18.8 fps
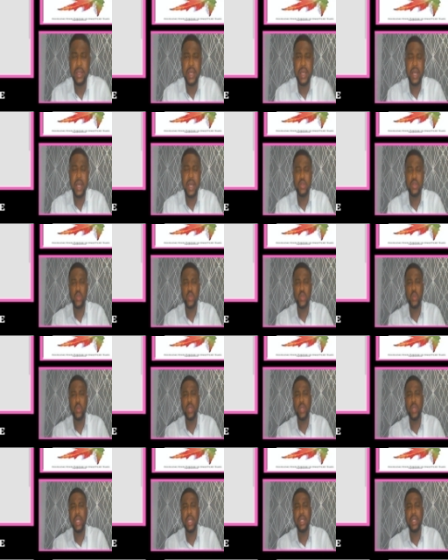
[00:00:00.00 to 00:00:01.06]
And so
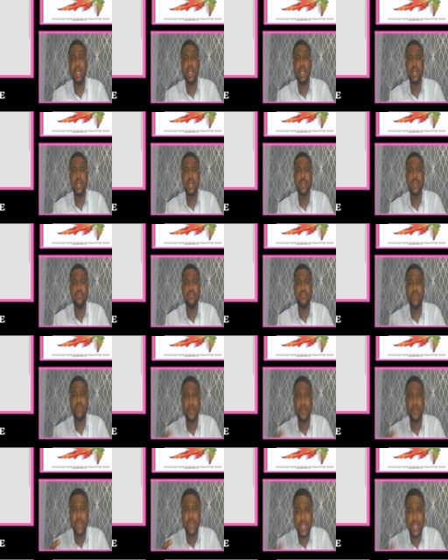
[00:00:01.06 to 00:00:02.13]
in his
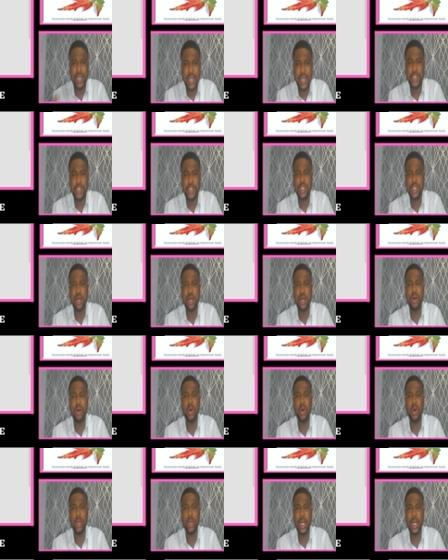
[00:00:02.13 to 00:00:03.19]
providential
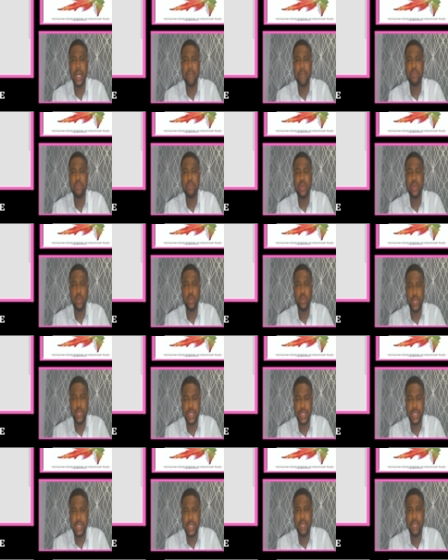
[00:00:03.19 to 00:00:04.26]
order, we
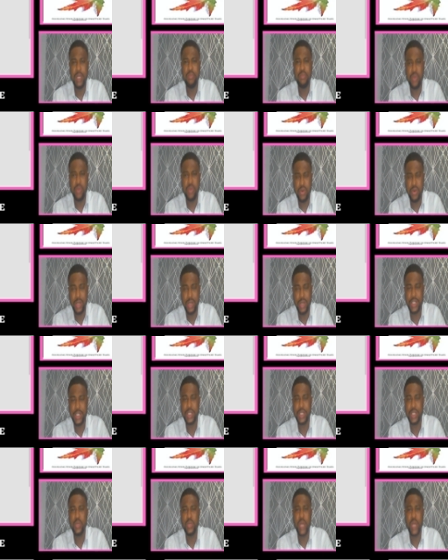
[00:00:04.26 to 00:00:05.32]
see
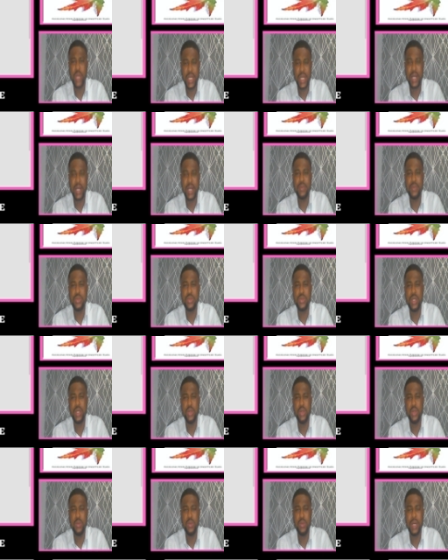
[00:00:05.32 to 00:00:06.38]
progression when it comes to the
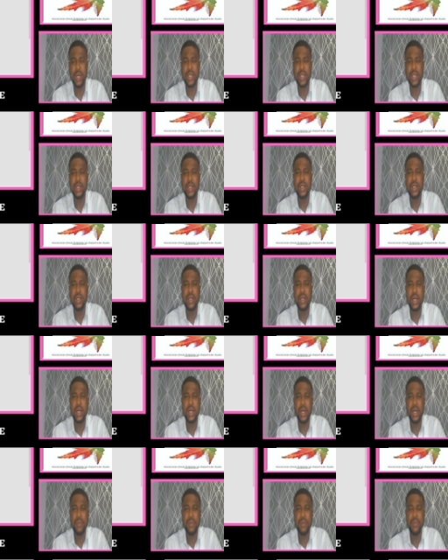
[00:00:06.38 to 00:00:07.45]
human
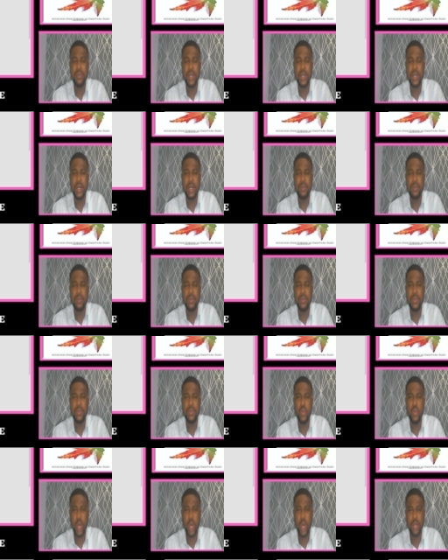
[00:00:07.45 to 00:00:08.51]
uh, uh,
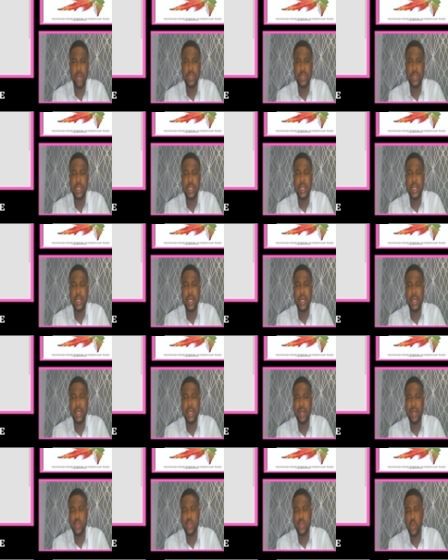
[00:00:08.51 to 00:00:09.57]
world. And
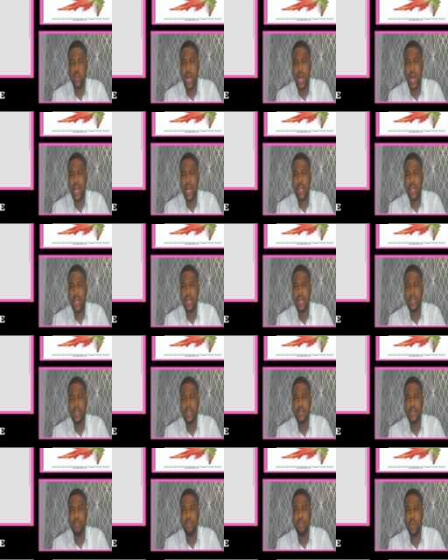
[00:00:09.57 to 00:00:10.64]
that is why it is
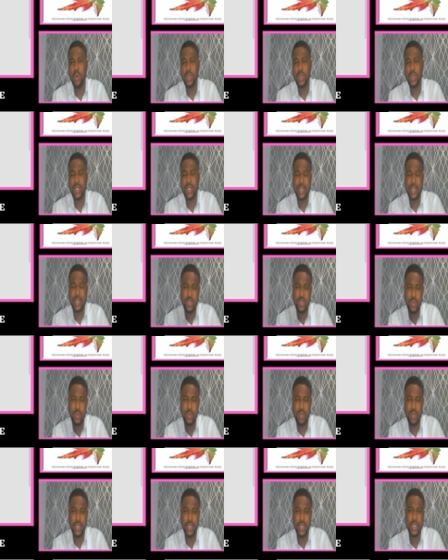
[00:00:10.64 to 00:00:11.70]
important, as we
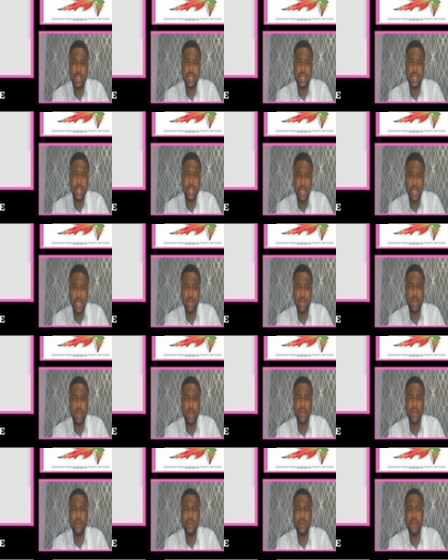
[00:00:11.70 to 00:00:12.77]
mentioned in one
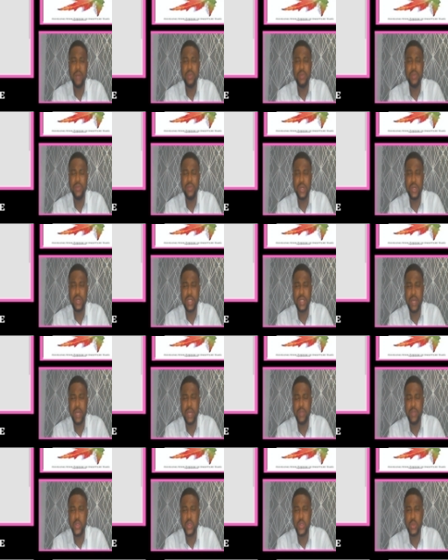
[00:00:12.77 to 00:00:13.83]
of our previous
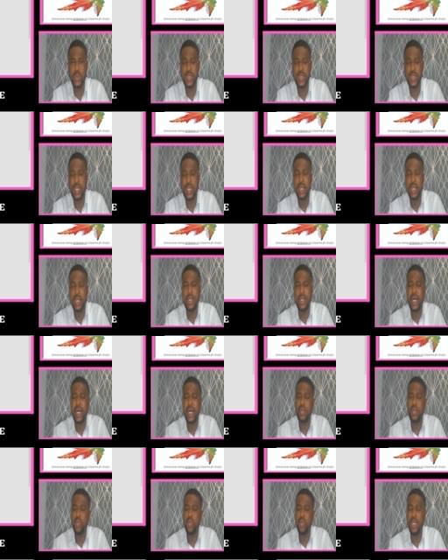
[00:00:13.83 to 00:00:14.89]
episodes,
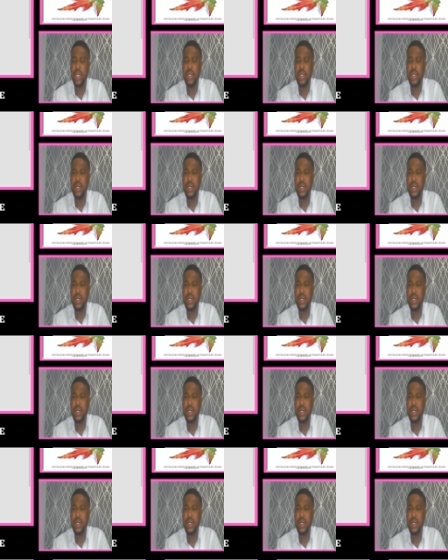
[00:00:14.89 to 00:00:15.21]
that we